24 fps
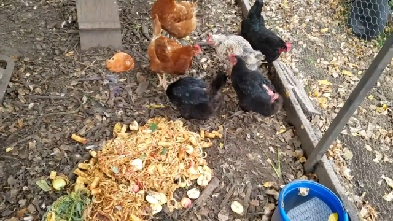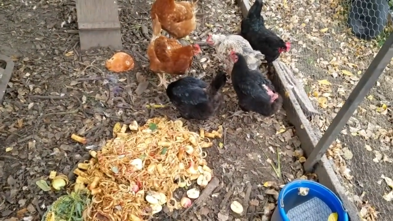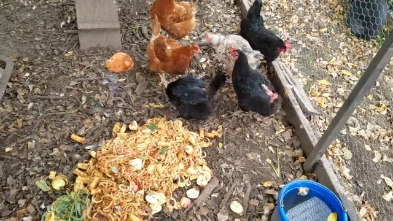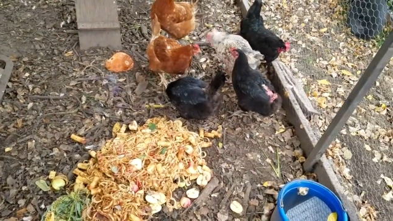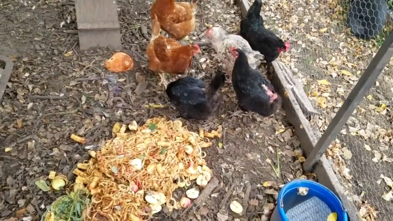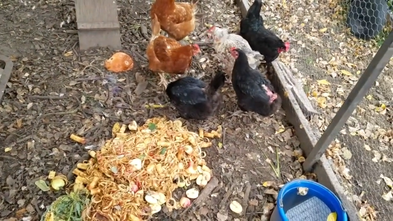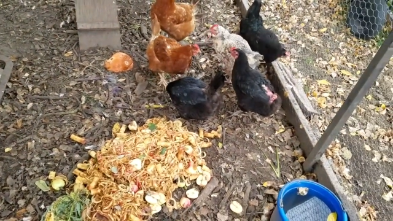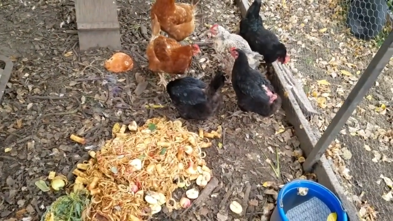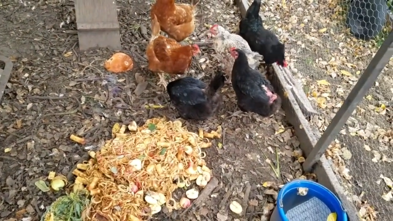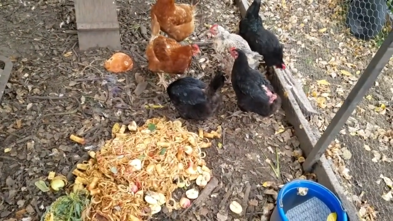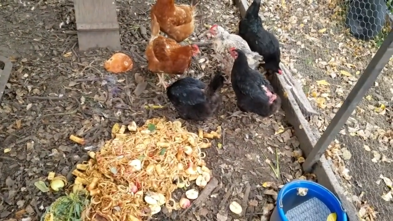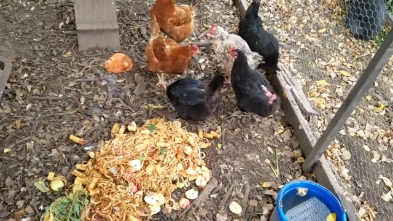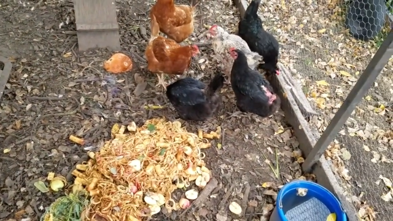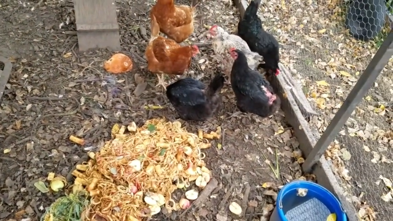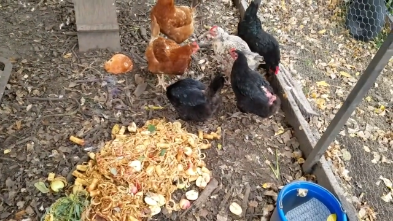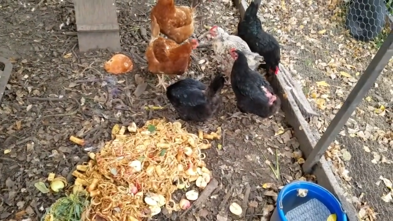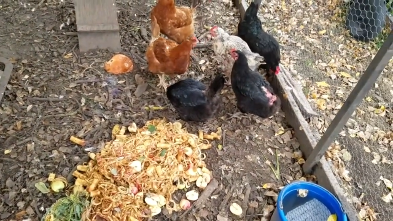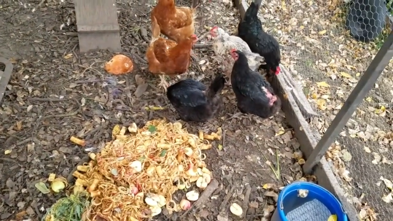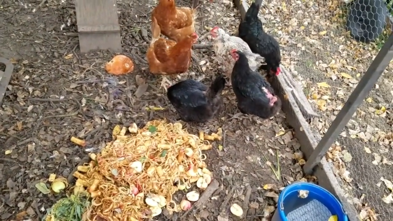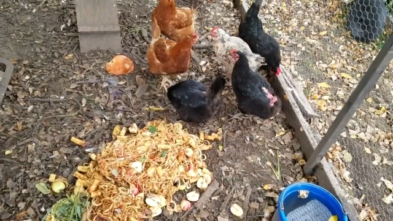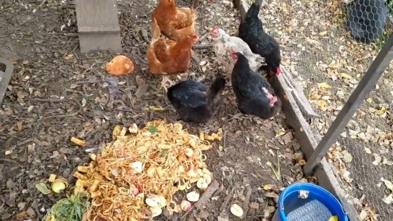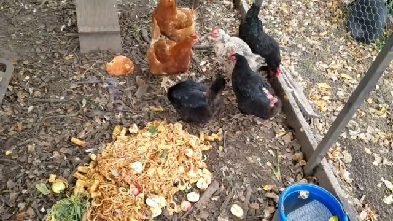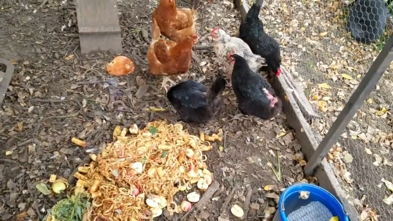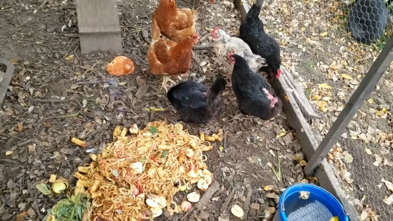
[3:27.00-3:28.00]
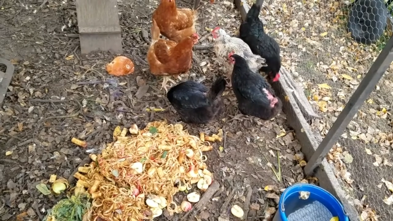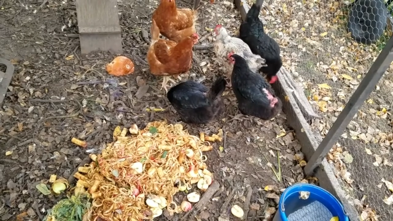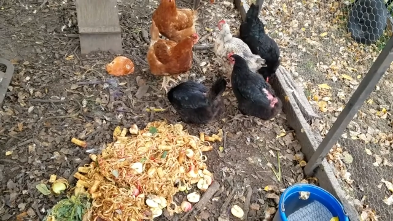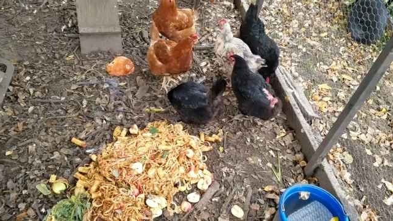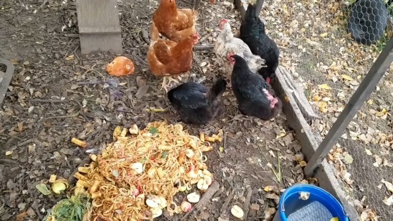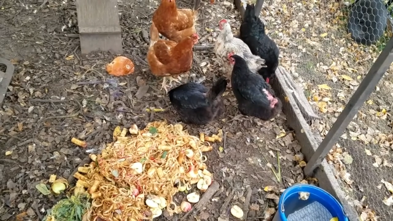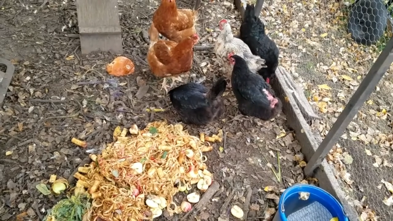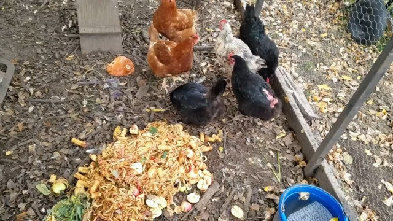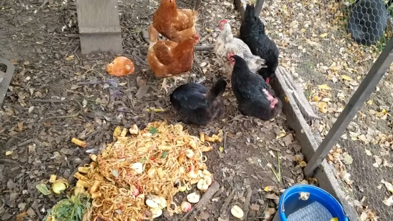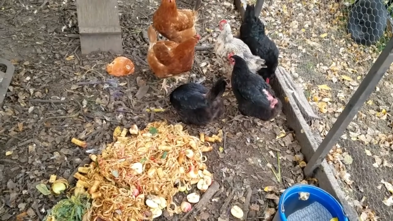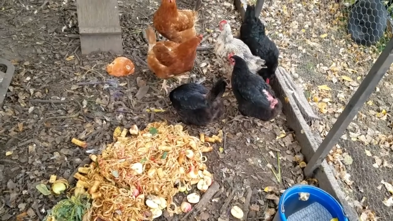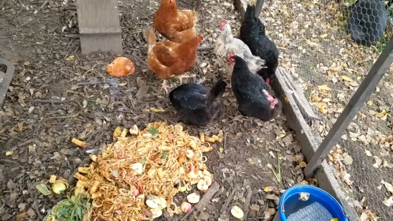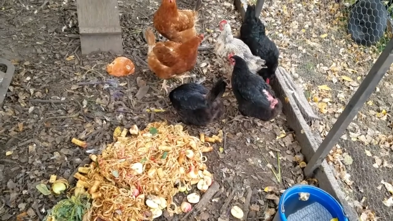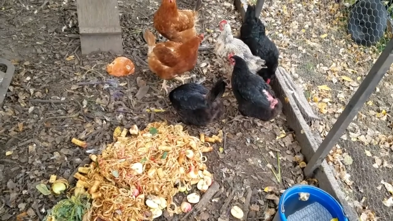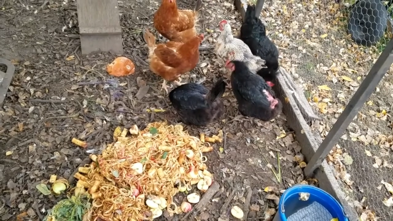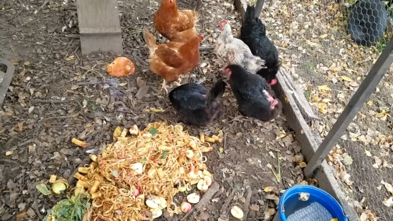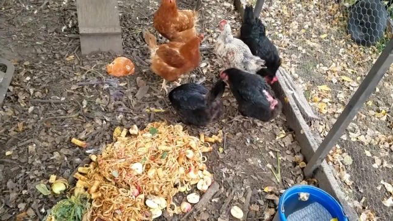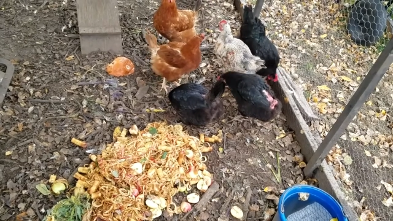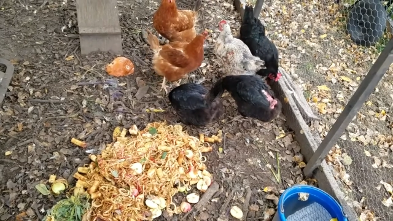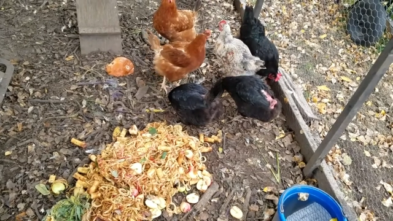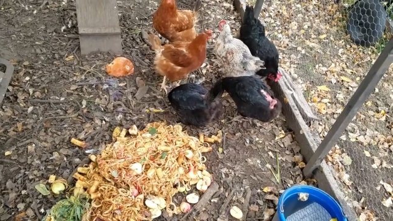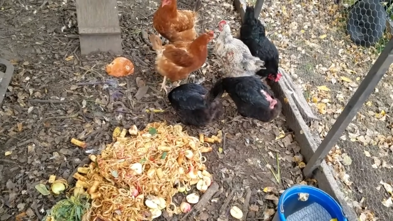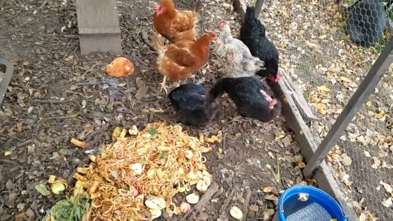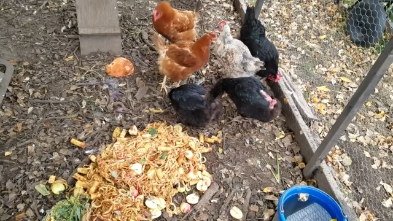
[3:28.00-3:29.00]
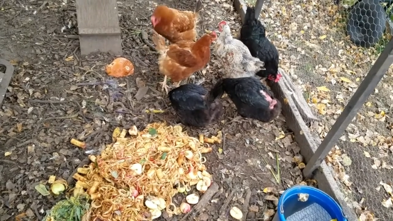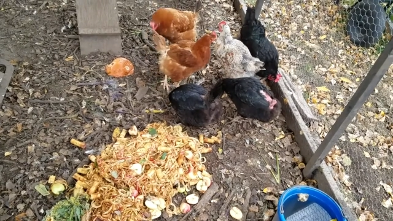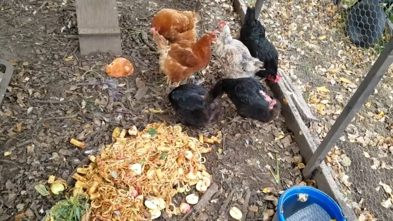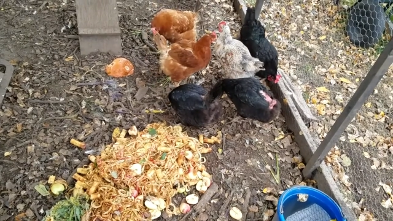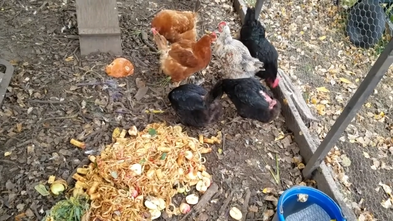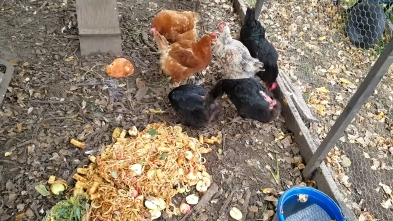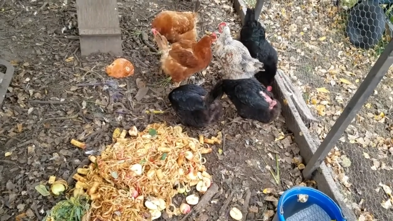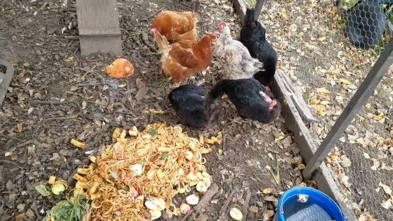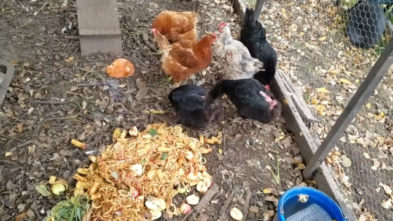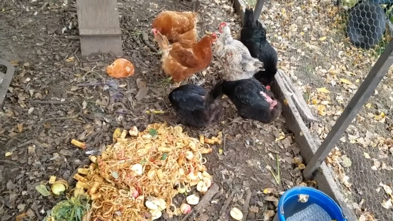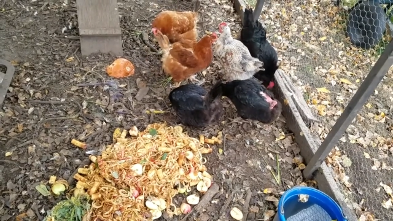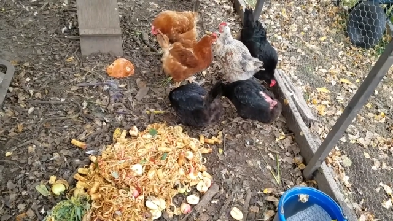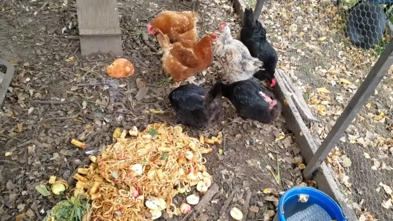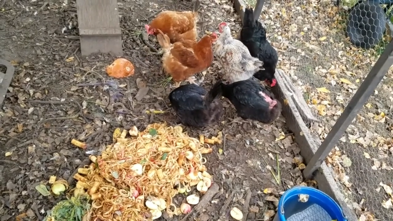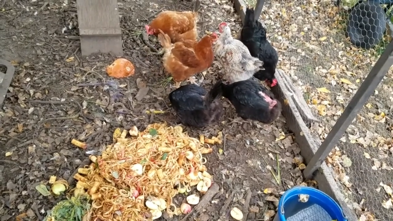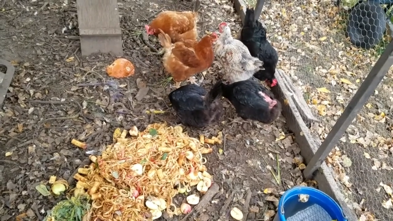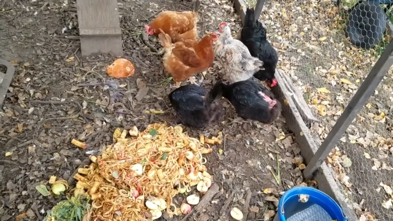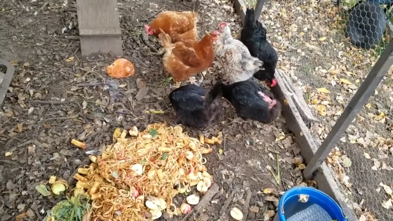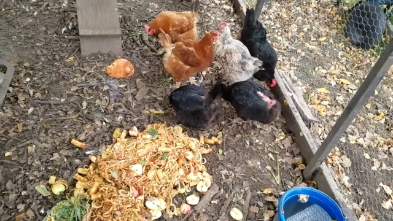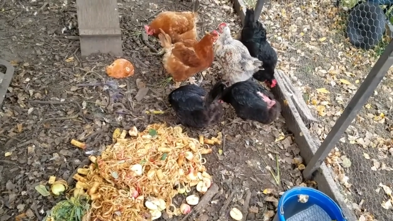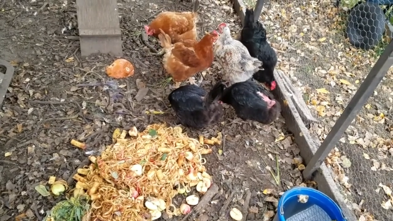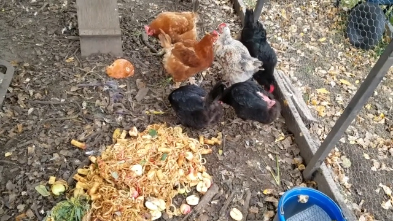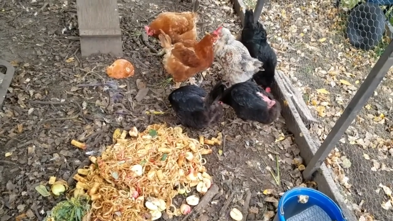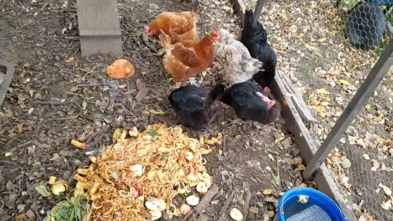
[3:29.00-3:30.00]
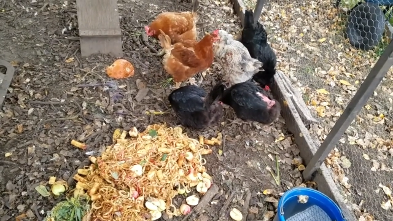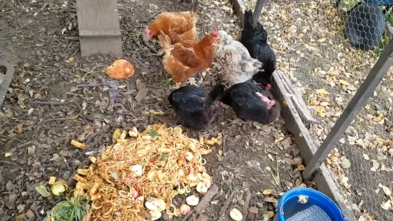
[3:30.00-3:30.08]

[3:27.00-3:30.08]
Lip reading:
(no speaker visible)